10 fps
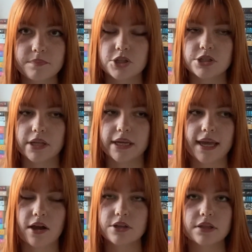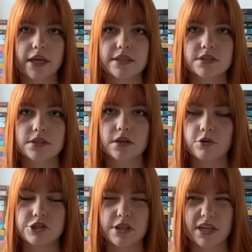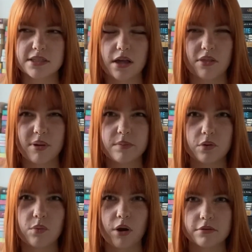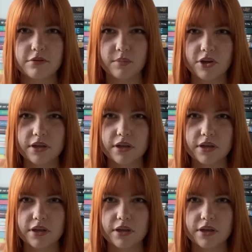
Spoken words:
She like calculates what she thinks other people want from her,